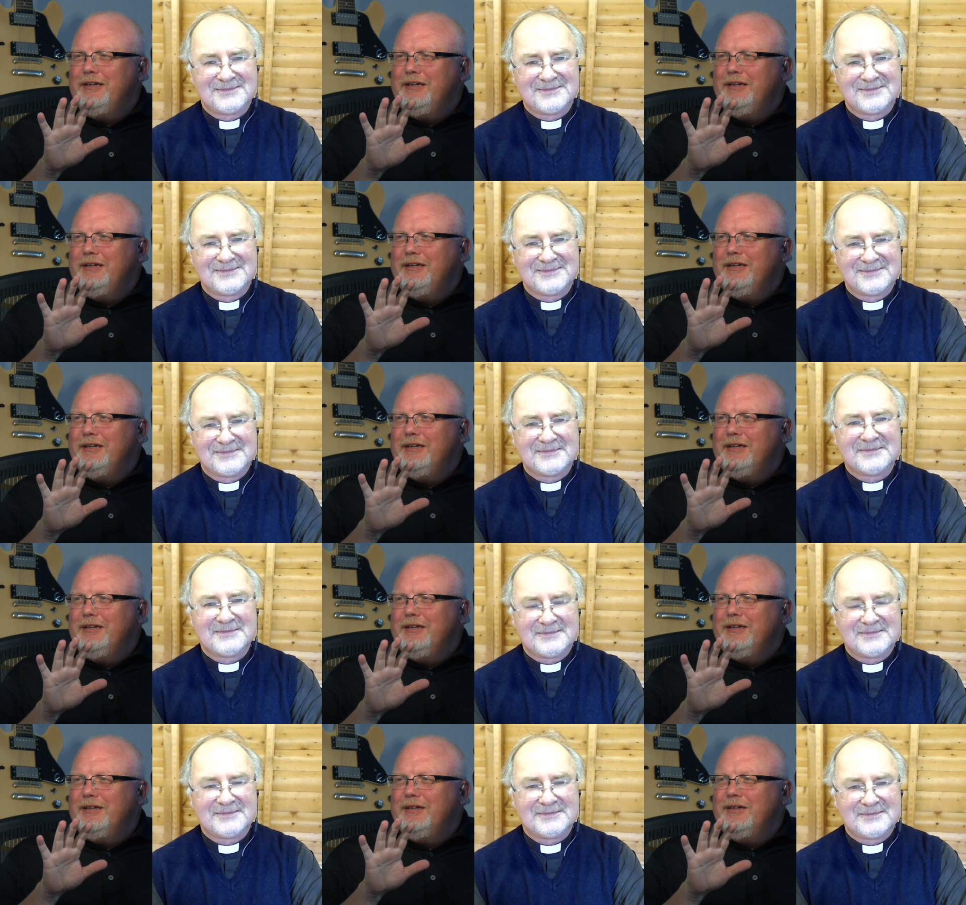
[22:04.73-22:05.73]

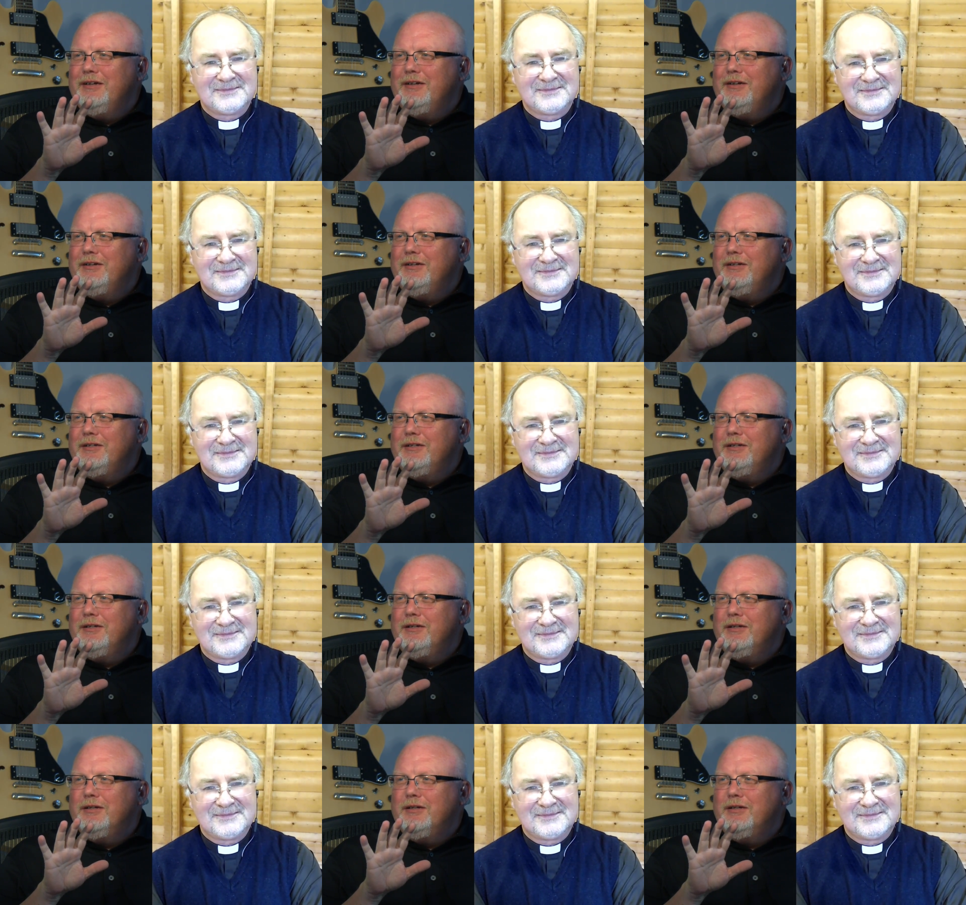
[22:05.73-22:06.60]
(no one is talking)